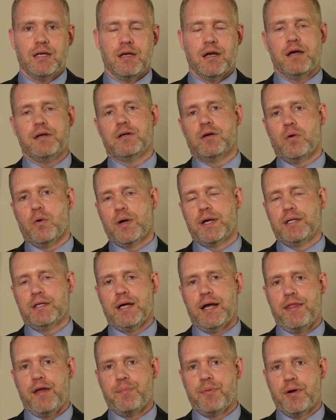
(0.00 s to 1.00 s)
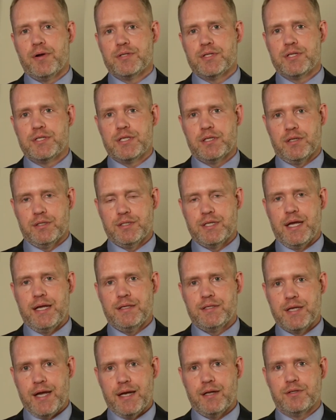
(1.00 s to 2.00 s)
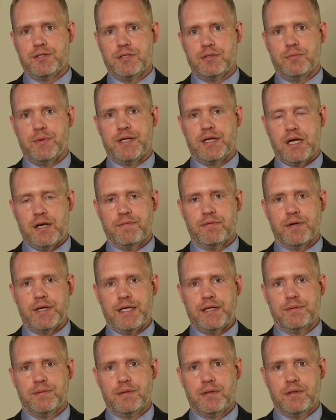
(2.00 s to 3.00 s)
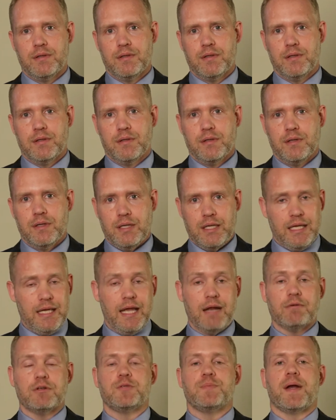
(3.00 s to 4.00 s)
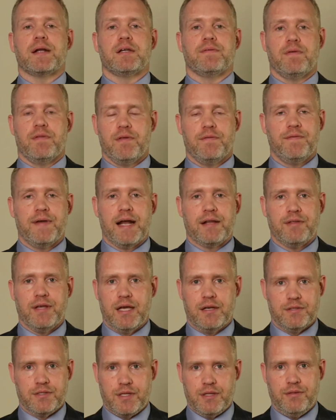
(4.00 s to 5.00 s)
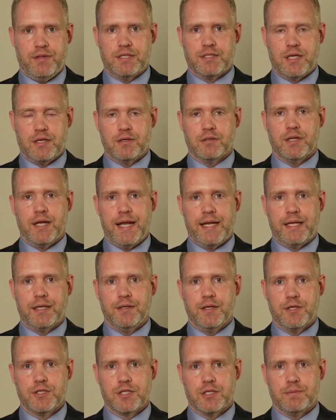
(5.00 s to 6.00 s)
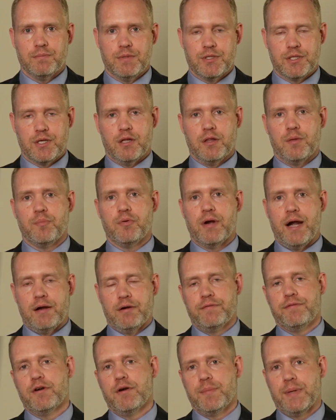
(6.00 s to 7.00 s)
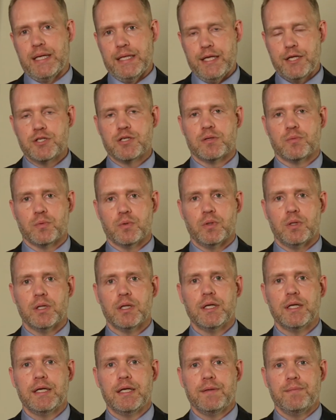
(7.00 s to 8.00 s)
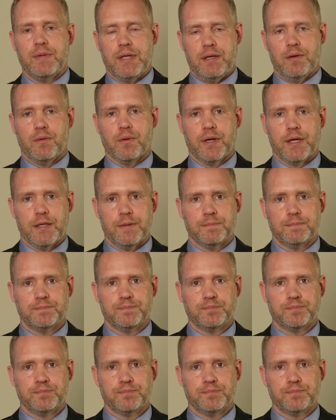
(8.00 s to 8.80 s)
Under Oregon law, that person is still entitled to recovery, irrespective of the fact they had this underlying condition. It's called the prior infirm condition rule in Oregon.